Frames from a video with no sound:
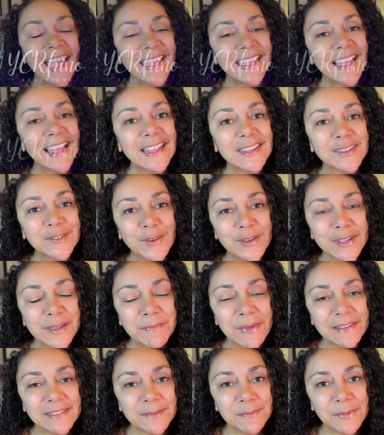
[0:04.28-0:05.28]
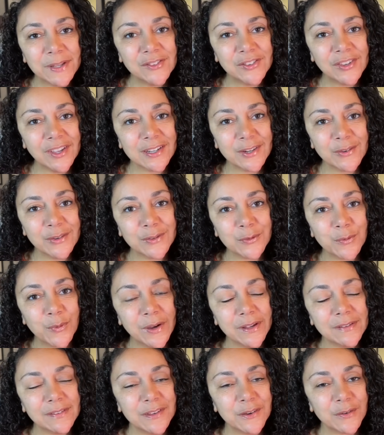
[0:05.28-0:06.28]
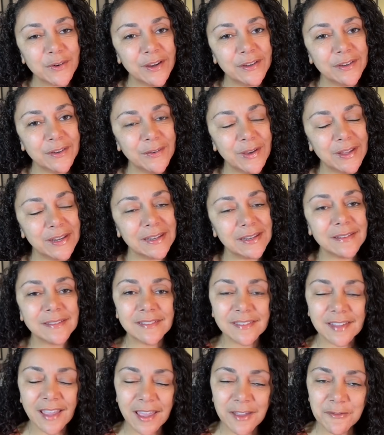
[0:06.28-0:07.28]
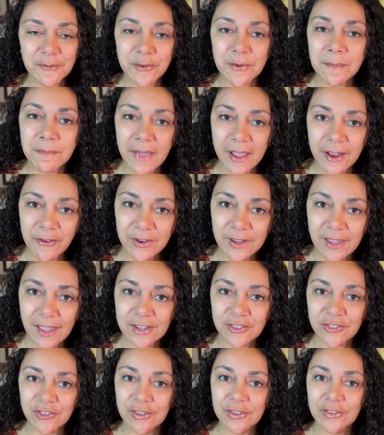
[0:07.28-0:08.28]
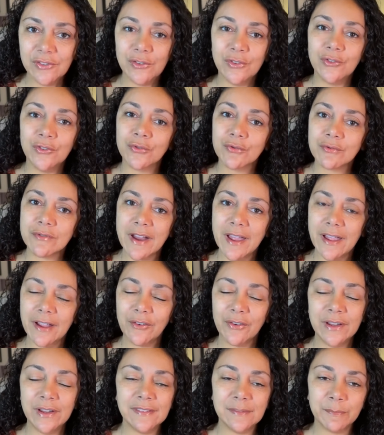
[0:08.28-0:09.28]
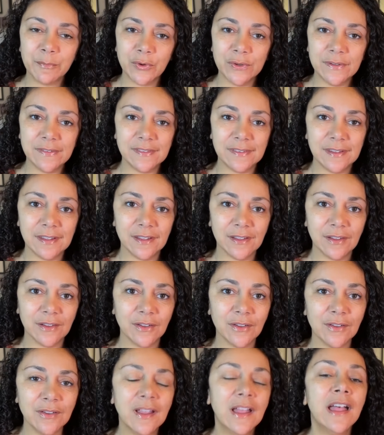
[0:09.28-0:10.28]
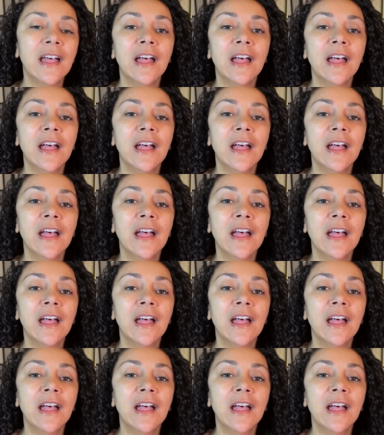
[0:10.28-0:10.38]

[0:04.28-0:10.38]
Hey guys, welcome back to my channel. It's YC Rhino, and it is time for my reaction to Drag Race Brazil.